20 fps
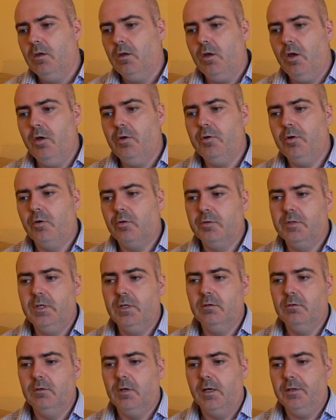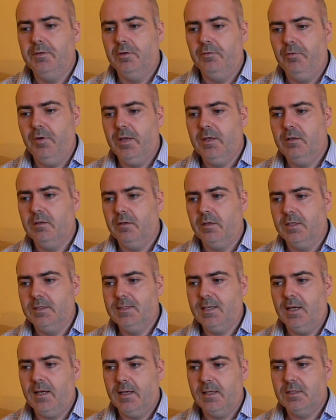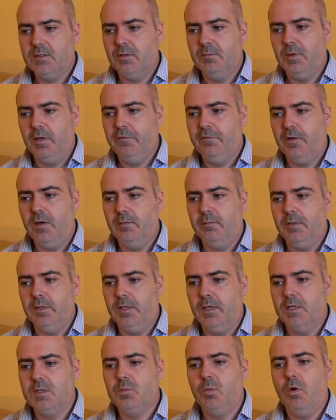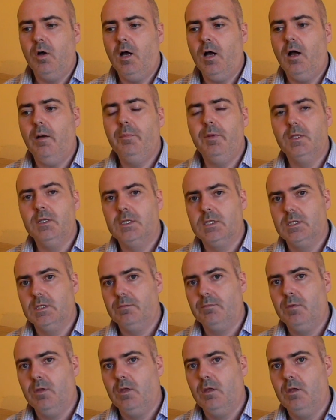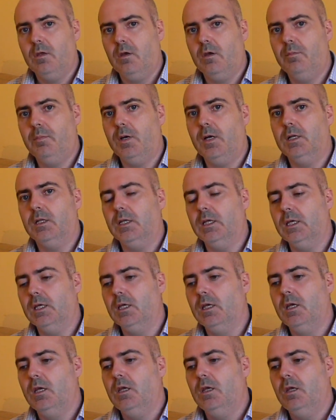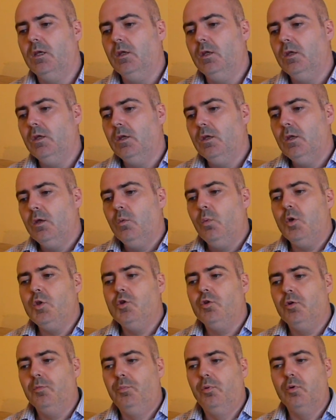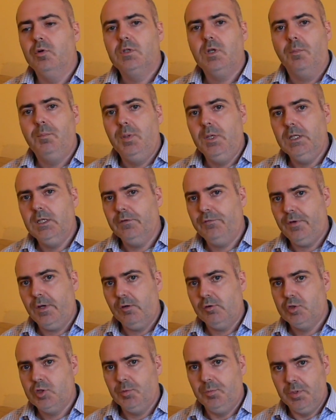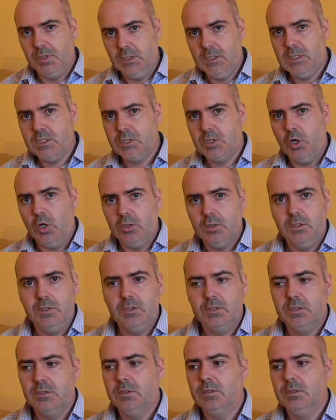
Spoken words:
Our ordeal and the regular attacks on my family is what happens, apparently, when you report a paedophile to Police Scotland,